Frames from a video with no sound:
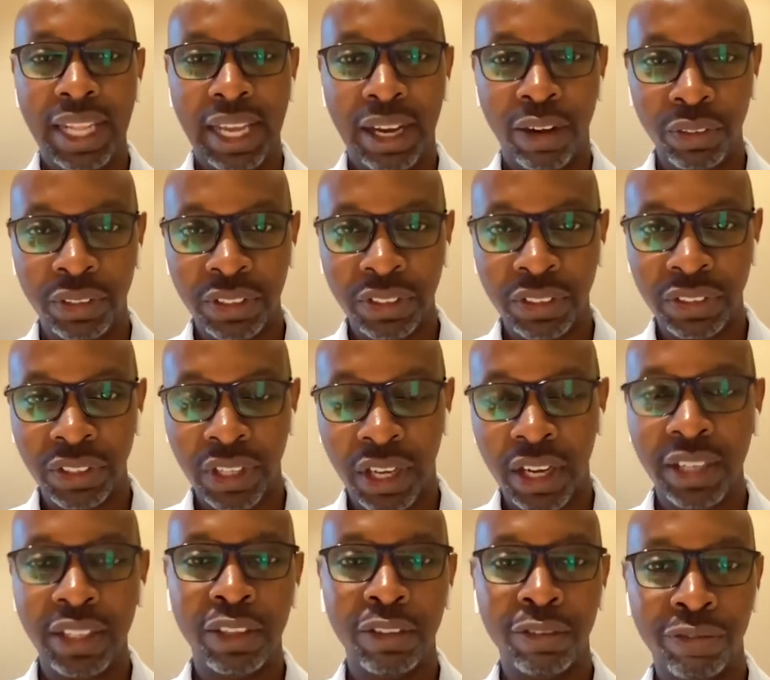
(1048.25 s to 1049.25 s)
Now it is
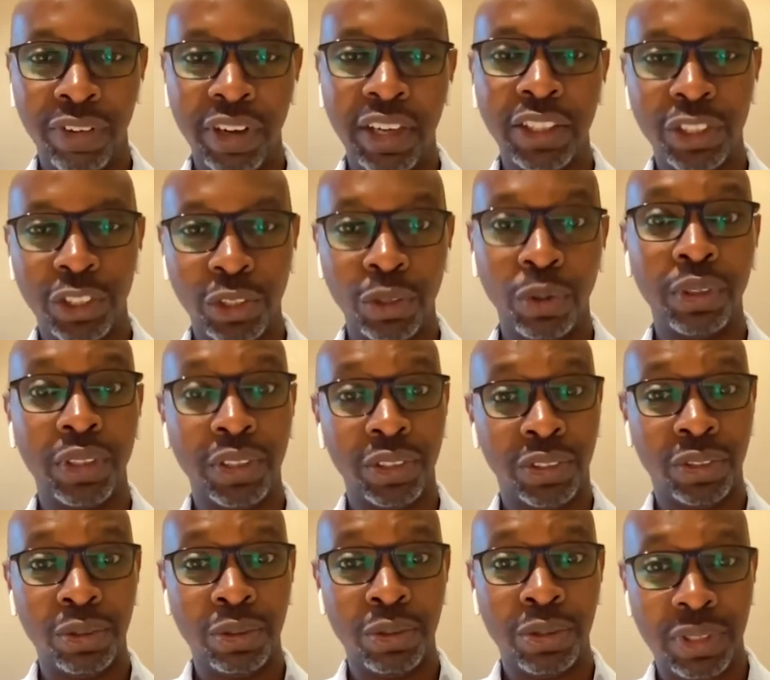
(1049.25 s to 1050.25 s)
either you find shoulders
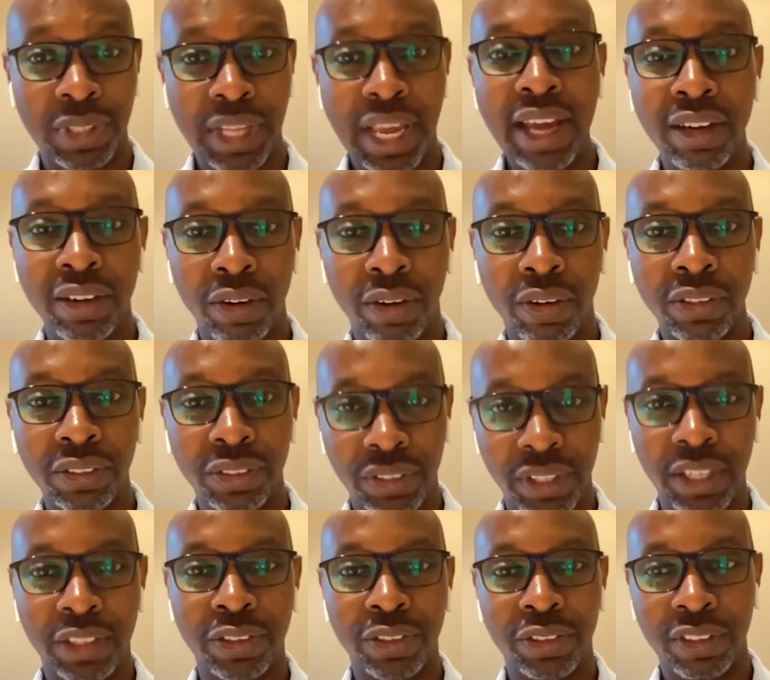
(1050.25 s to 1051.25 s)
to stand on to
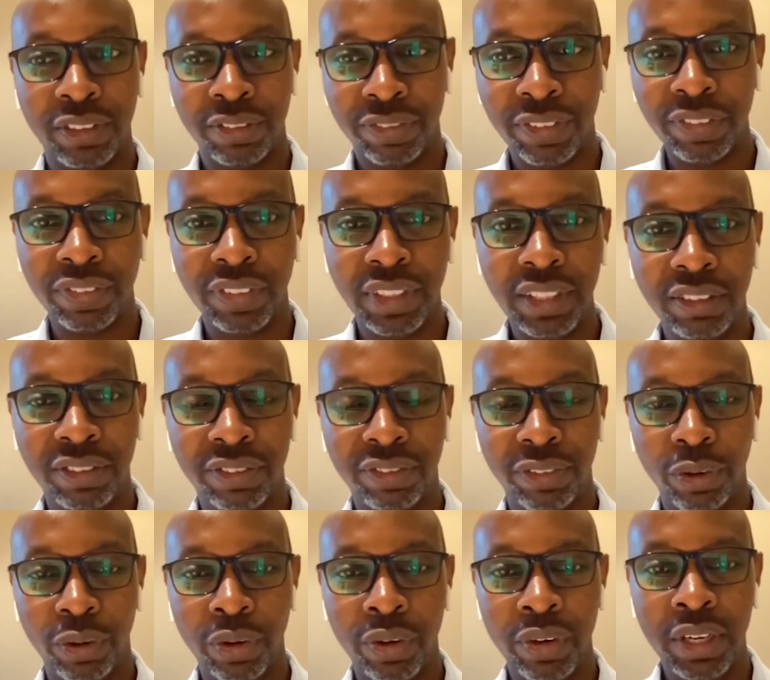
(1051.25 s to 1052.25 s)
get you to the fifteenth
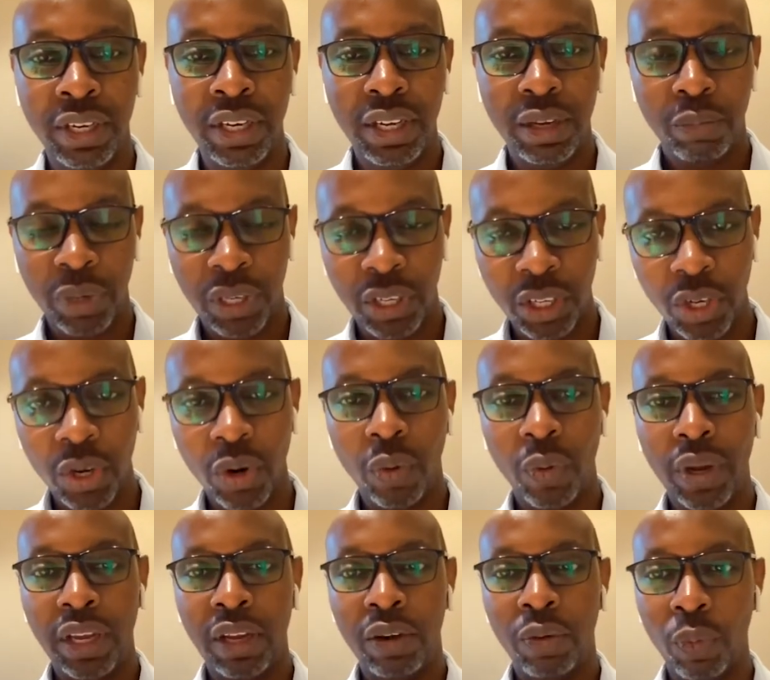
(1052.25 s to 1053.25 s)
floor, but
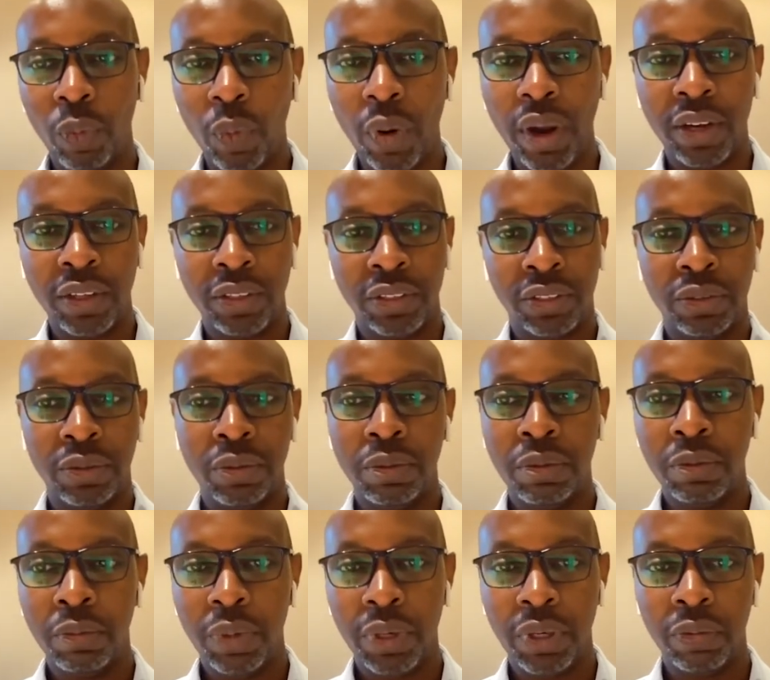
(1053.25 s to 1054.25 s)
knowing where to
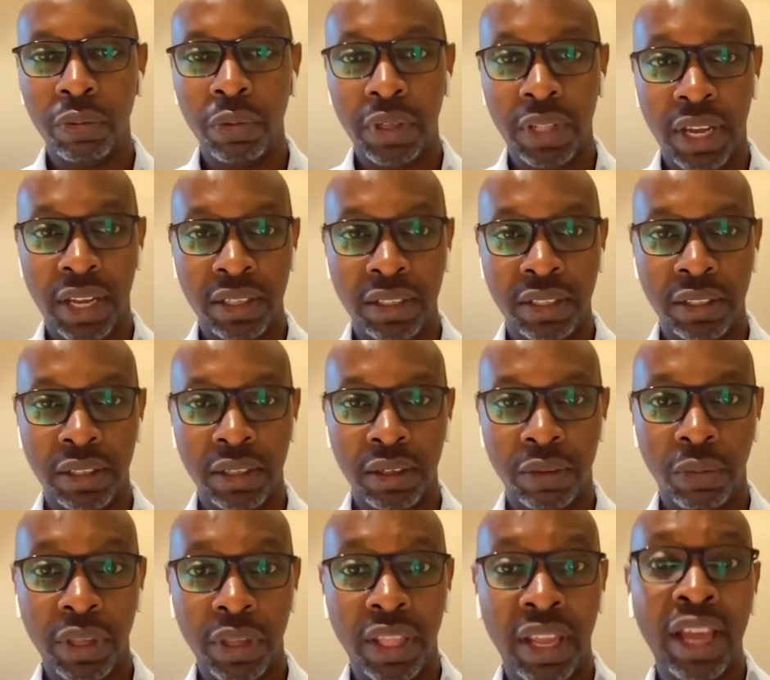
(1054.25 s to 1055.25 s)
where where that uh,
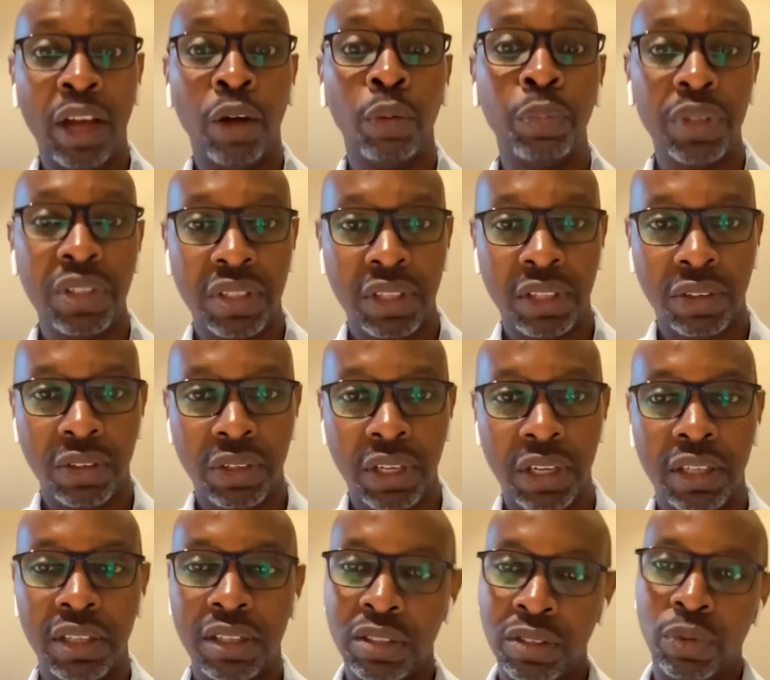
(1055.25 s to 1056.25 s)
where the help is that you
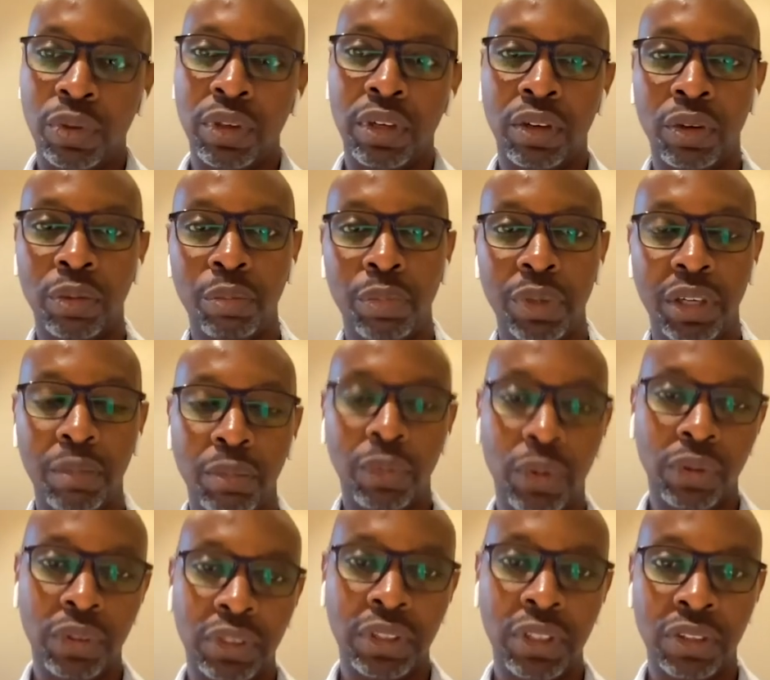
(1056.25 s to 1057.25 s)
need is critical and bring
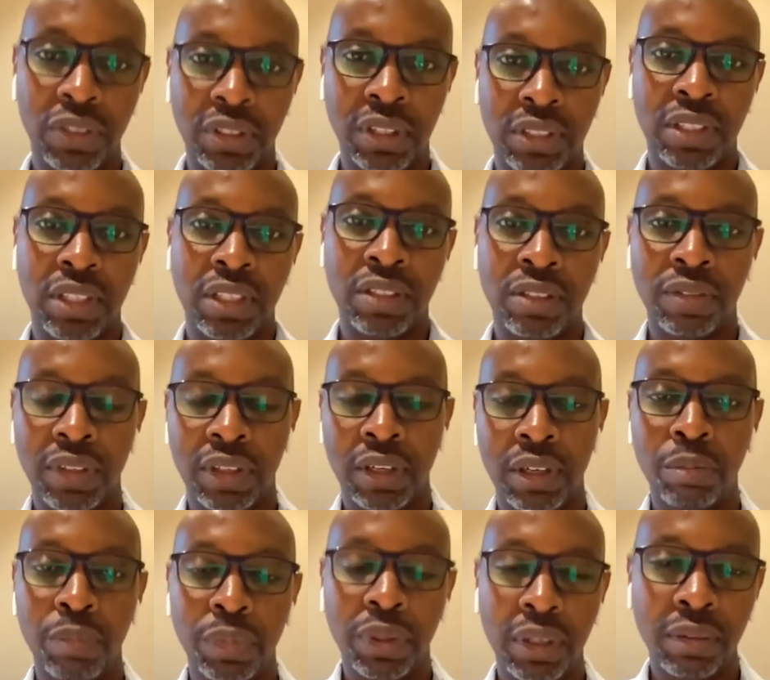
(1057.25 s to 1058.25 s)
board to the success of the
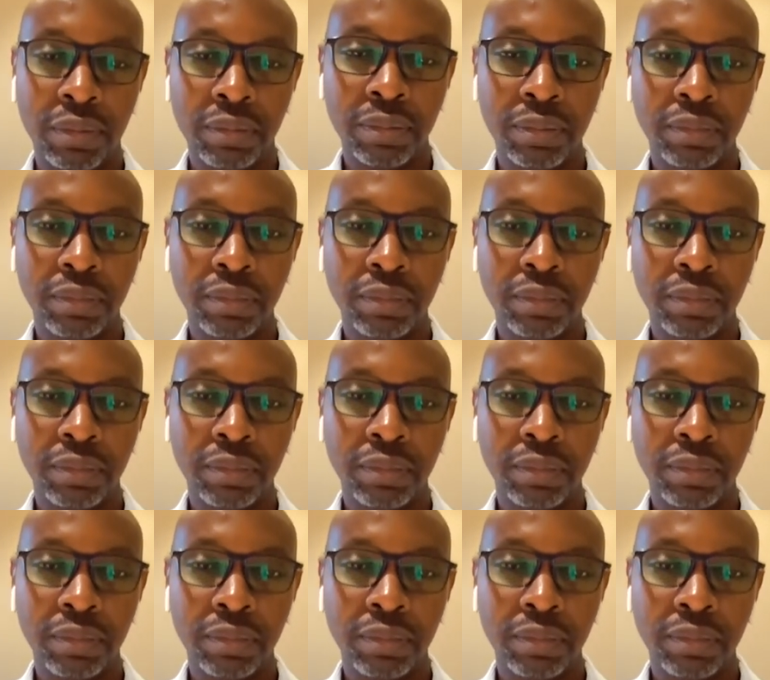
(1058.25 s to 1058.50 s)
company.